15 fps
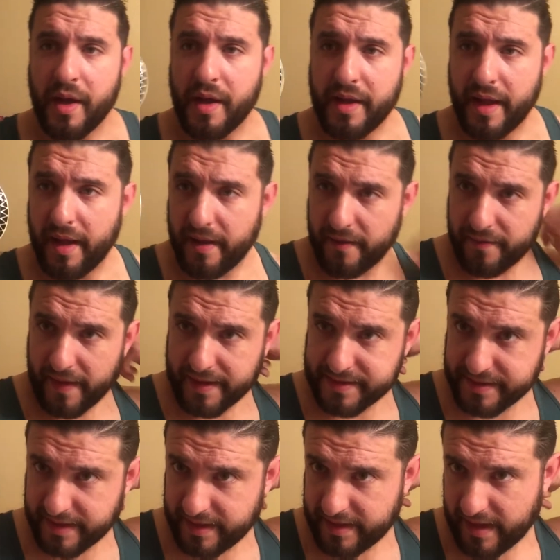yeah, that's
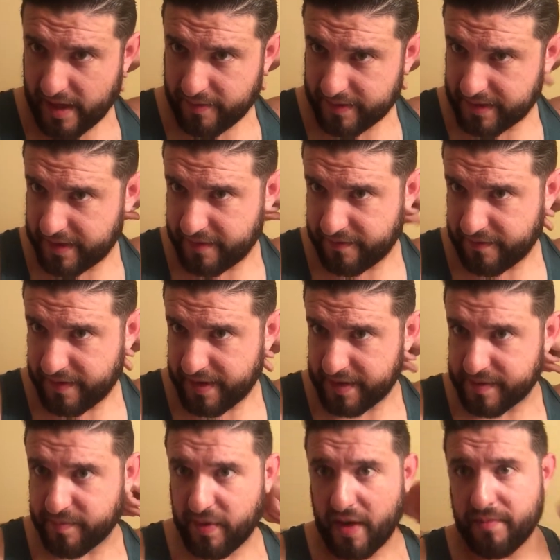it. I would give this
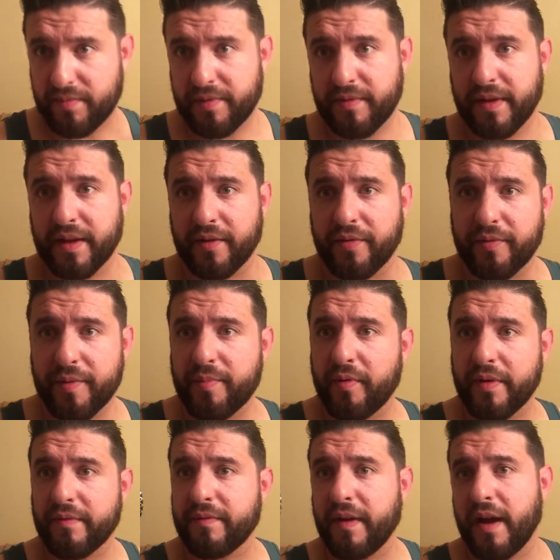probably like a
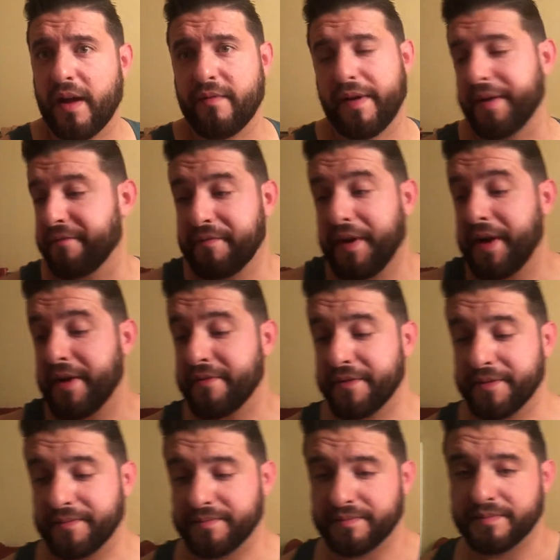3.5 out of 5.
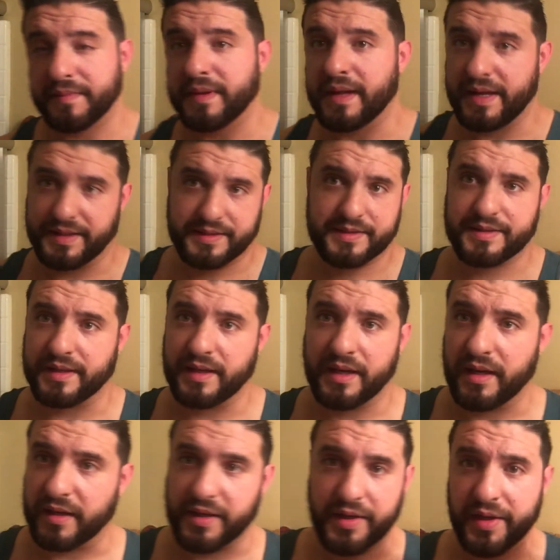It's
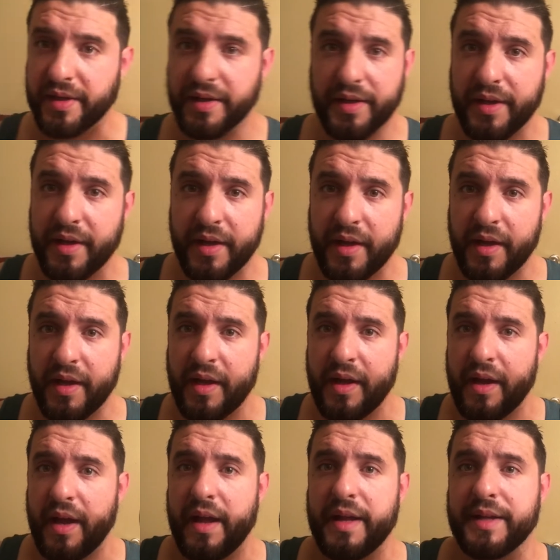good.
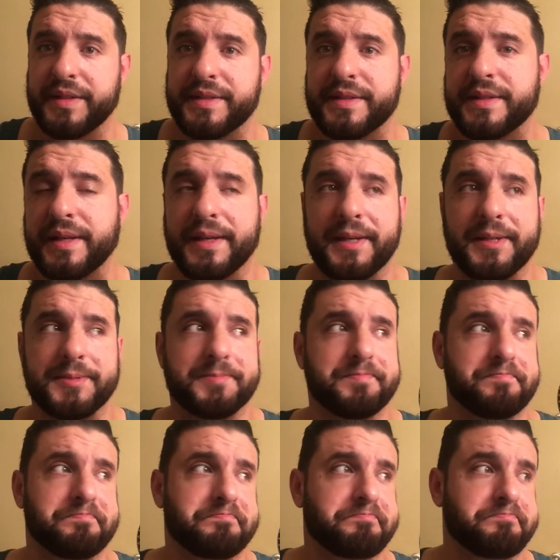It's
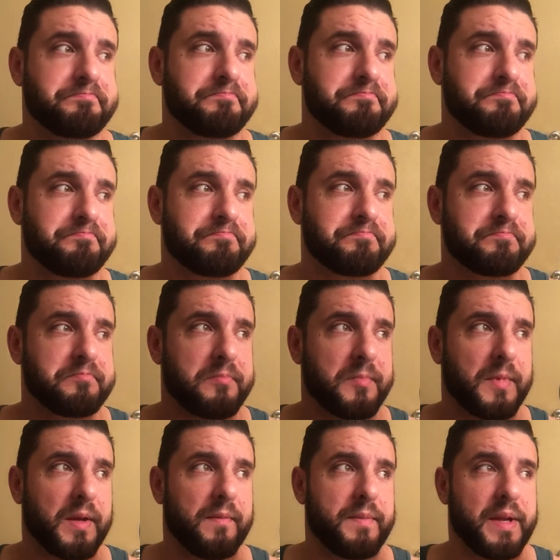
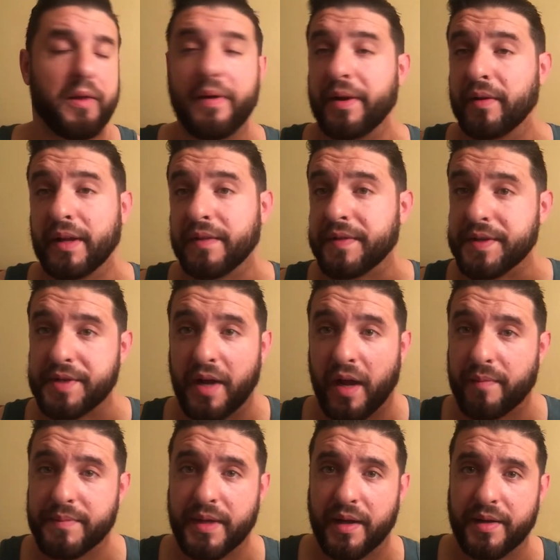you know, it'll get the
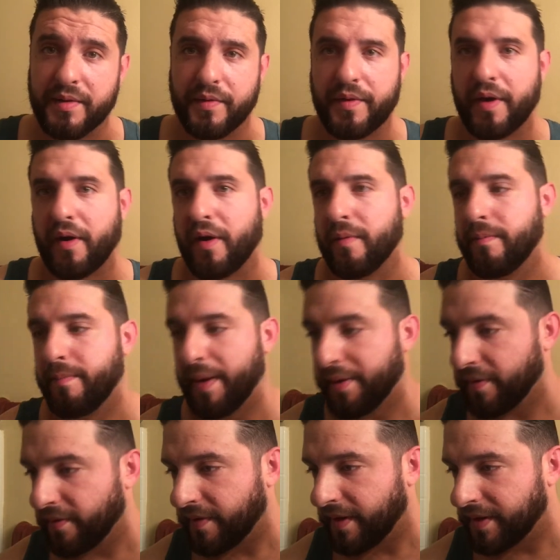job done. There are
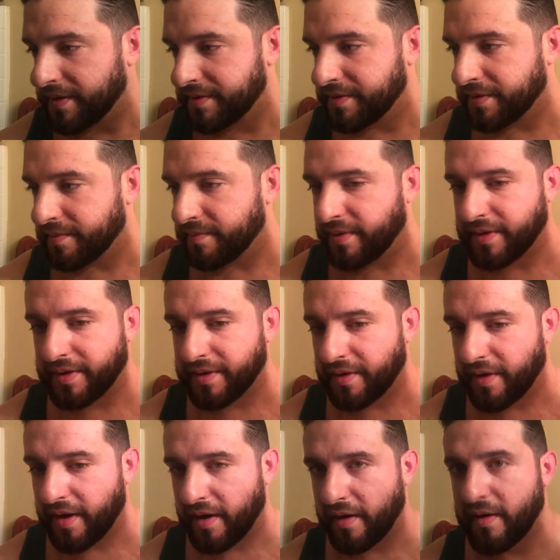better things you can put in your
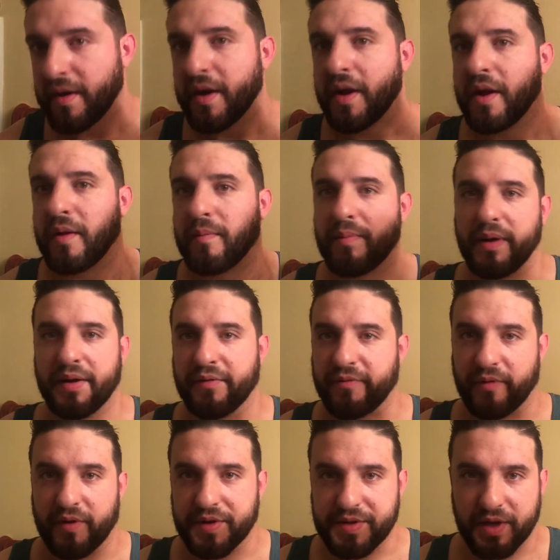hair, but
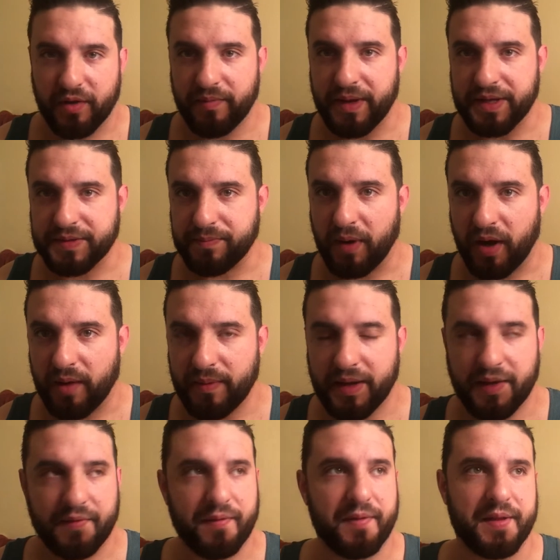for a gel-based
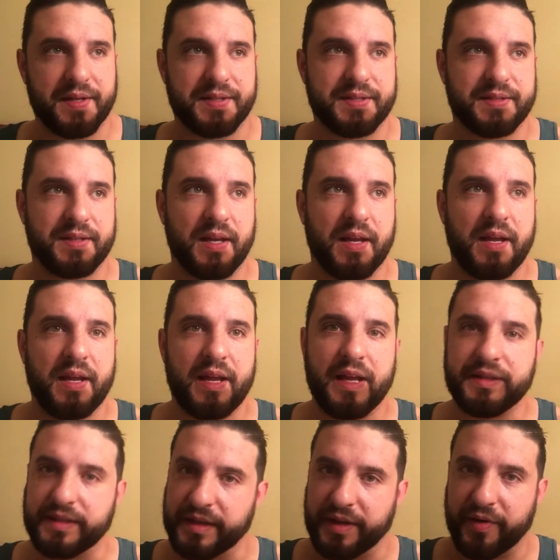pomade, this
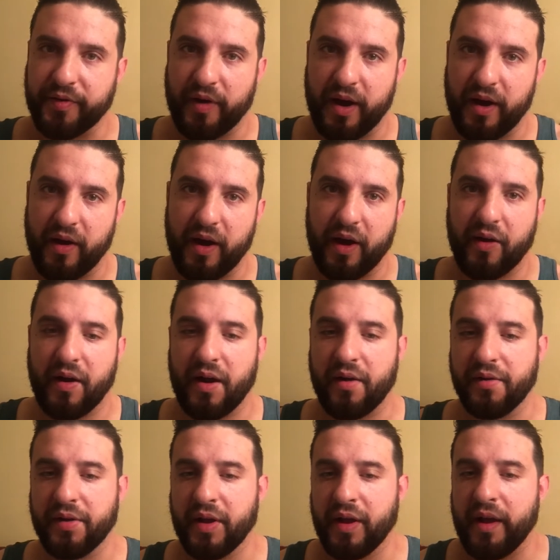isn't going to dry your hair
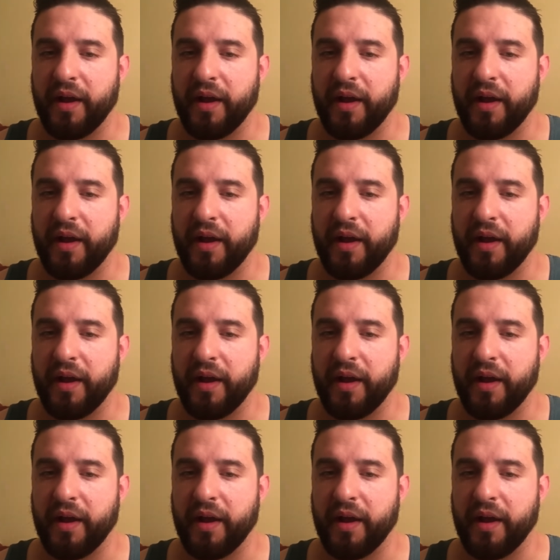out